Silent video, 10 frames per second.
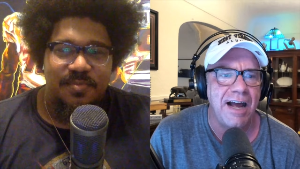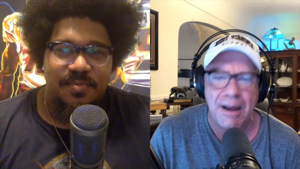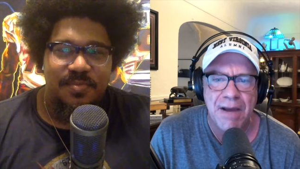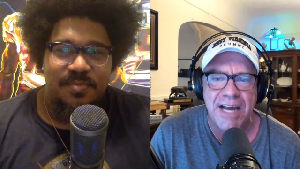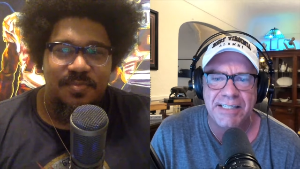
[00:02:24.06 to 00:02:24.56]

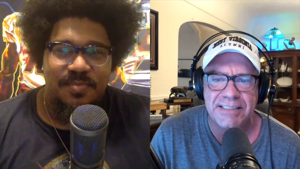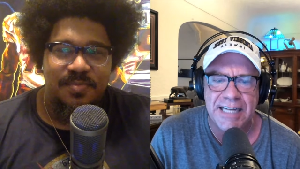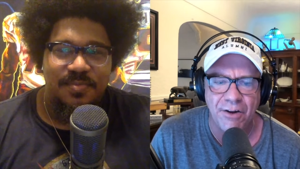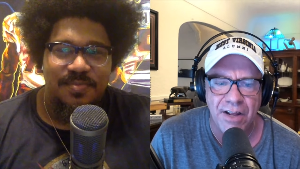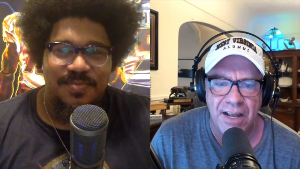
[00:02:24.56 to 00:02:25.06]
Speaker 1: I'm Matty
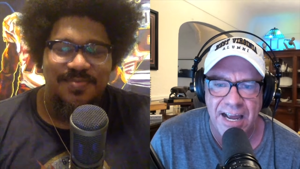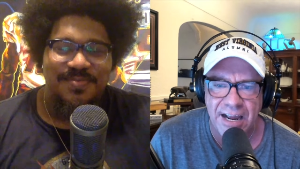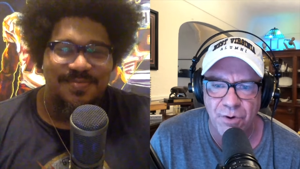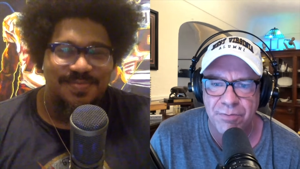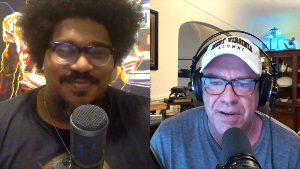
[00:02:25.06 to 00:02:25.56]
Stout,
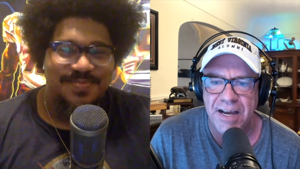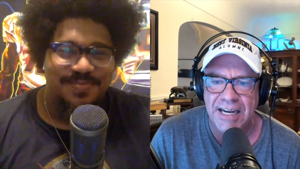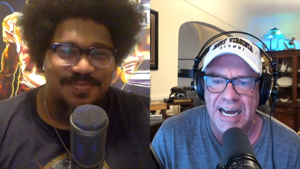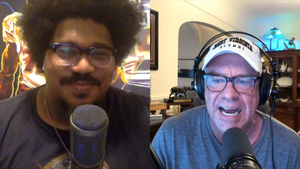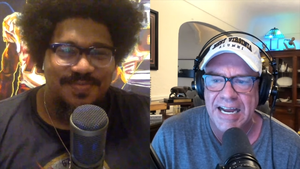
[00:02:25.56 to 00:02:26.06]
and with me, a
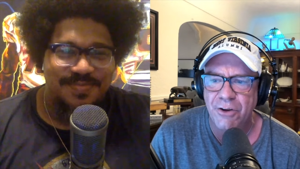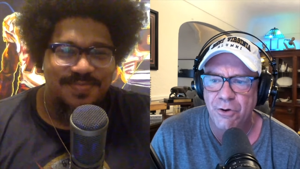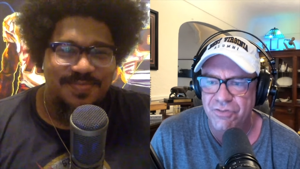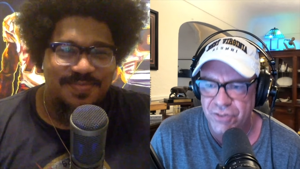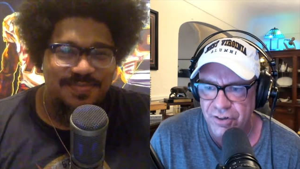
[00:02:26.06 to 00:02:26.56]
guy you
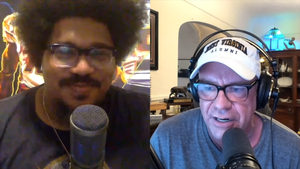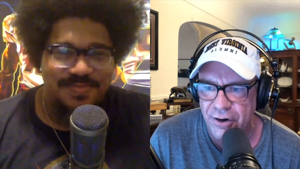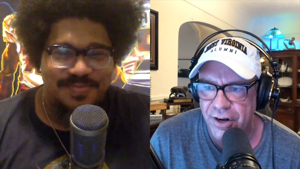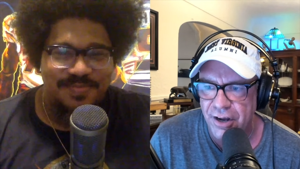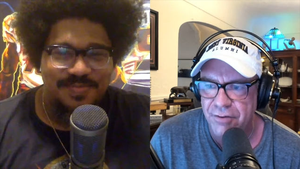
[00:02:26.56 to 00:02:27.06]
have certainly
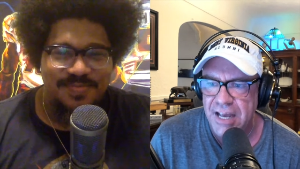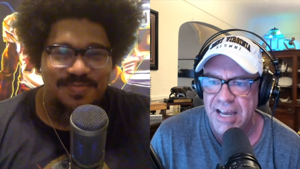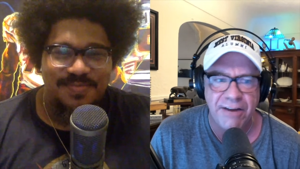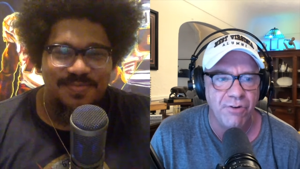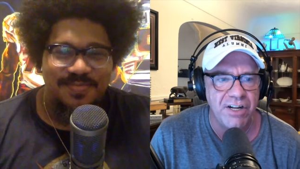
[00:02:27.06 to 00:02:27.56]
heard of.
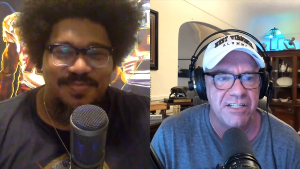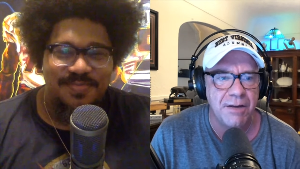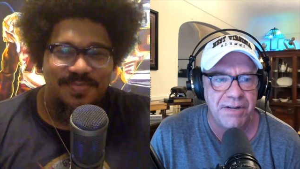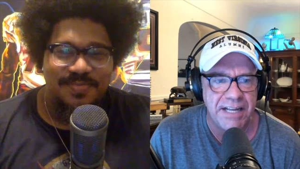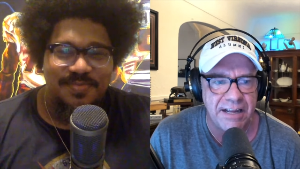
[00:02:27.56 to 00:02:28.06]
He runs
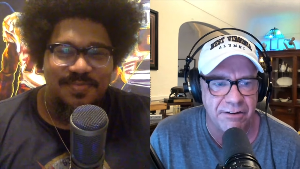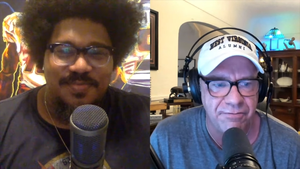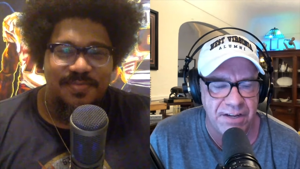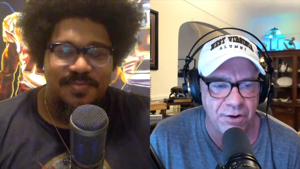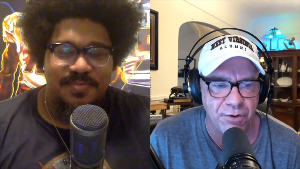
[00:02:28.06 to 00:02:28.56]
up and down the
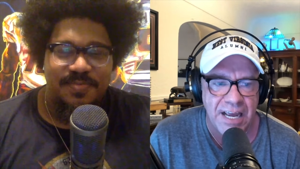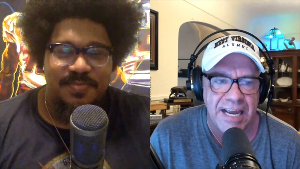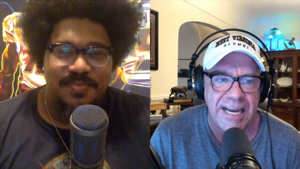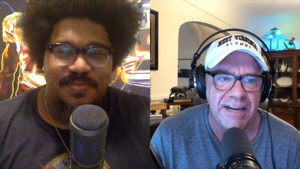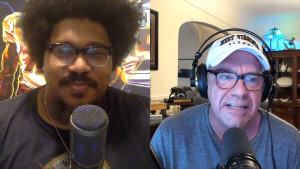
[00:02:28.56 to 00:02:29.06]
field.
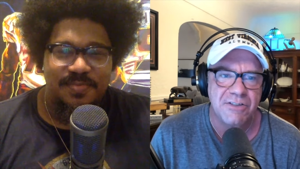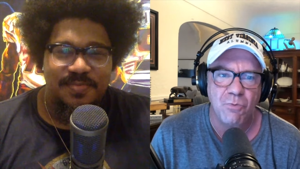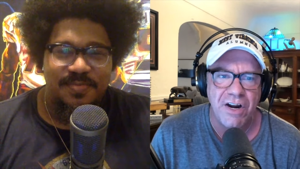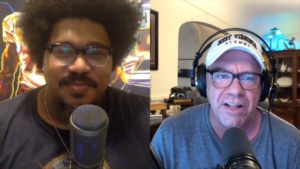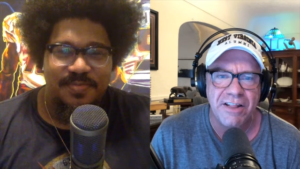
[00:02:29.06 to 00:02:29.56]
He is
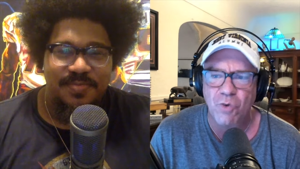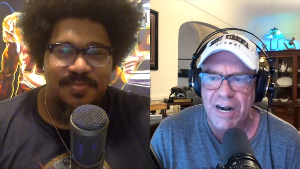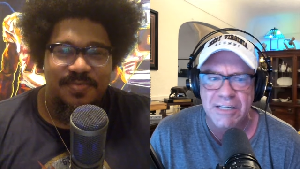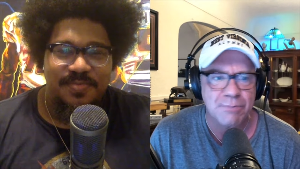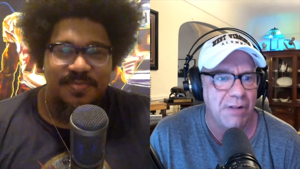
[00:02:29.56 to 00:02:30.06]
one of the
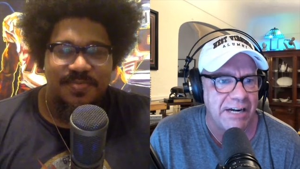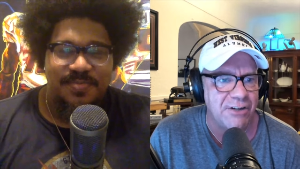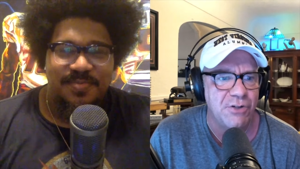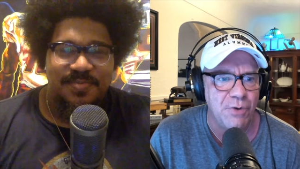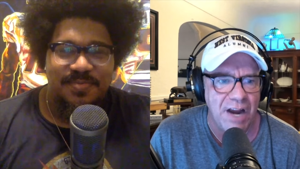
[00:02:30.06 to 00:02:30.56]
greatest
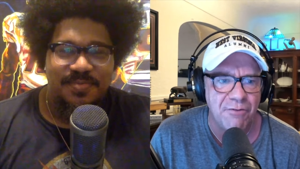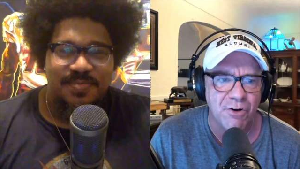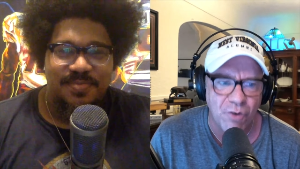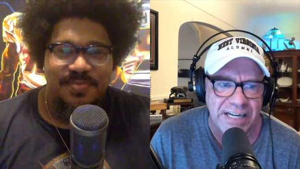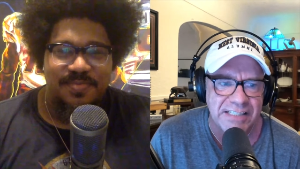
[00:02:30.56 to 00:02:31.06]
players to ever
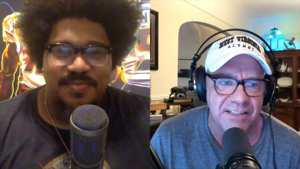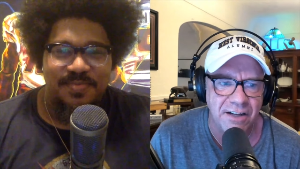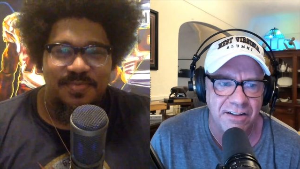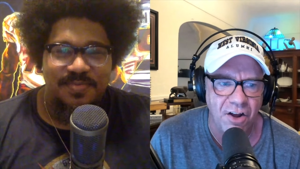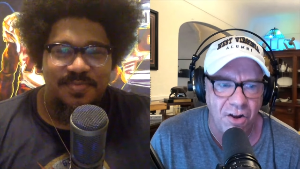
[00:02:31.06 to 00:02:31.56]
grace
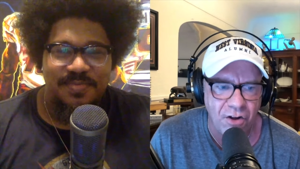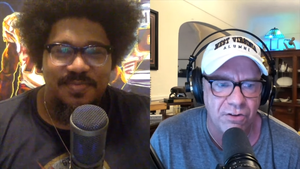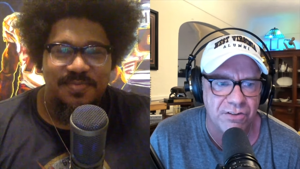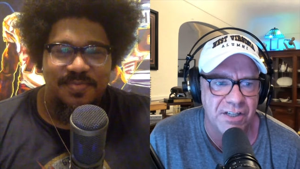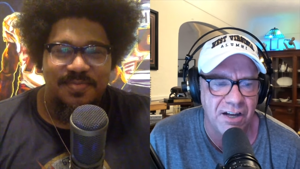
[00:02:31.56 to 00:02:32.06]
the
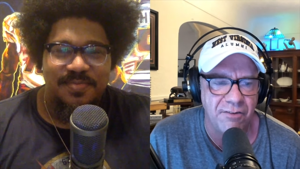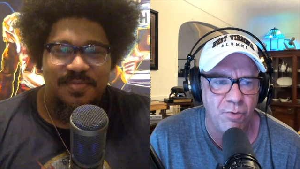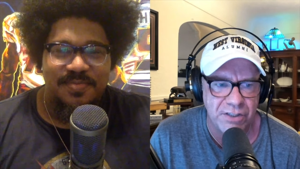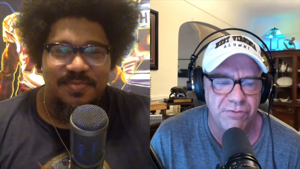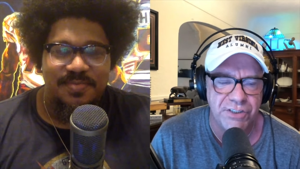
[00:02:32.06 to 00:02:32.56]
halls of
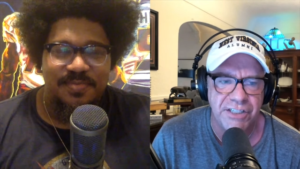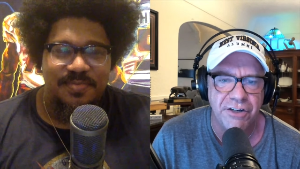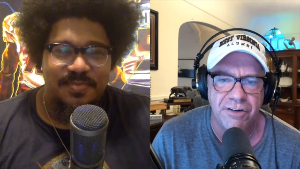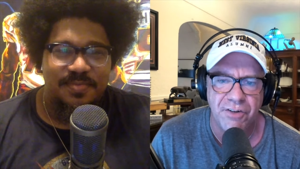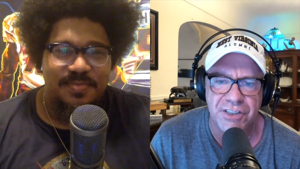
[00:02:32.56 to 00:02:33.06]
West
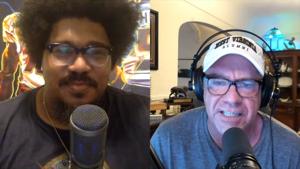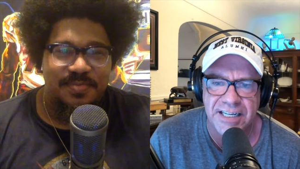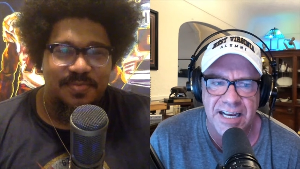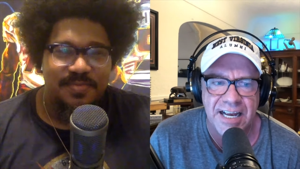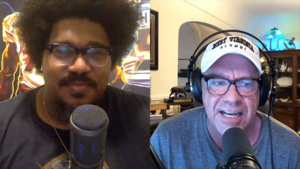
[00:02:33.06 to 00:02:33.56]
Virginia
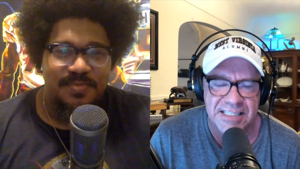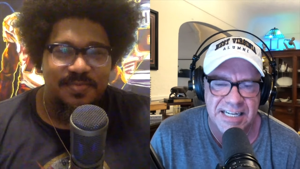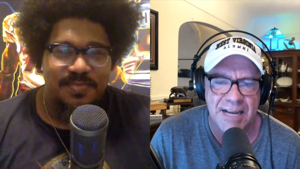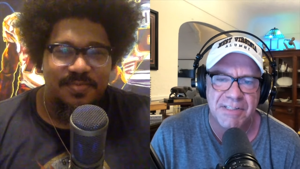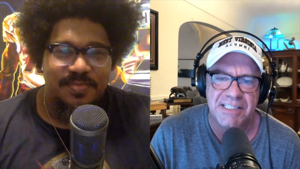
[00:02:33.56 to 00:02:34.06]
University. His
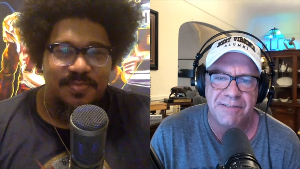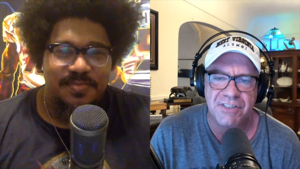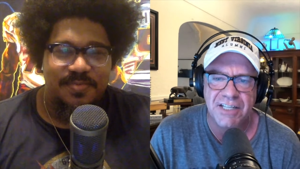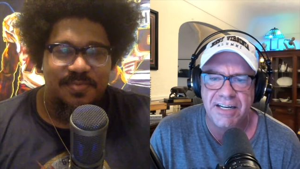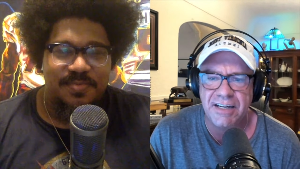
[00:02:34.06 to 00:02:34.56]
name is Steve
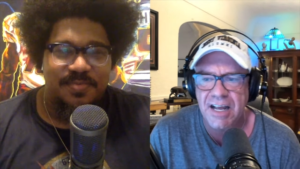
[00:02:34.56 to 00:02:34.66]
Slaton.